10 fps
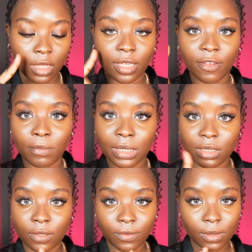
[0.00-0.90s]
give
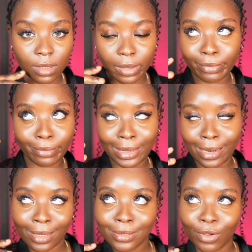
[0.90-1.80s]
myself
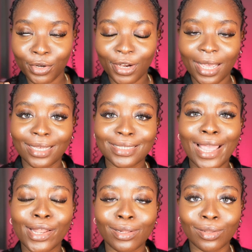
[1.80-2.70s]
nice under eyes.
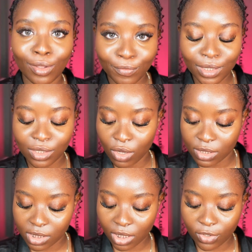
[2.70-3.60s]
I love this
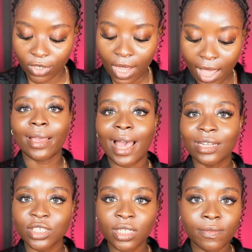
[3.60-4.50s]
concealer. I
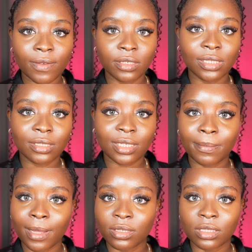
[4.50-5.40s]
actually found out
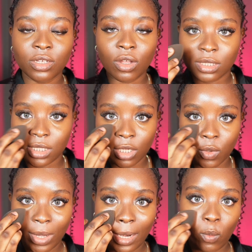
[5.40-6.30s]
about this concealer
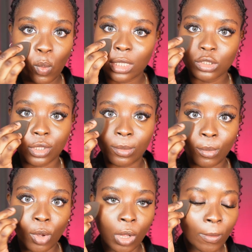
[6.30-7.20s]
when I went to the
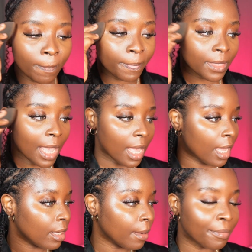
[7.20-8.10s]
mall
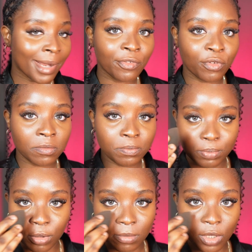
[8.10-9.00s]
and a brand rep
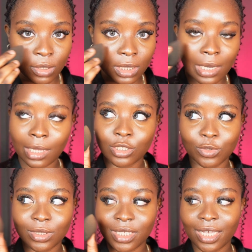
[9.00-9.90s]
put me on it. Like
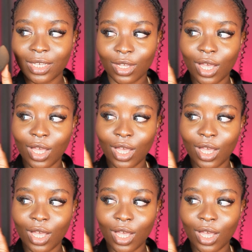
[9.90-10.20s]
she was like,